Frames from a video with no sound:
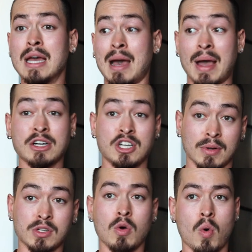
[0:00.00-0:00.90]
I'm actually
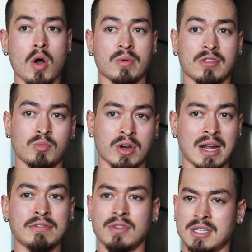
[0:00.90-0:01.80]
about to go walk with him right
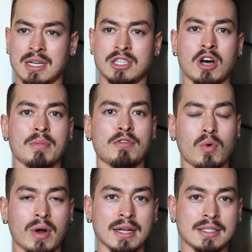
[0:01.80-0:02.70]
after this, and I saw him
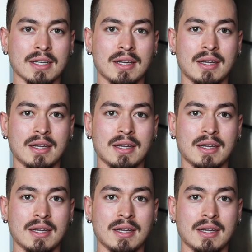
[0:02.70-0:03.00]
beforehand.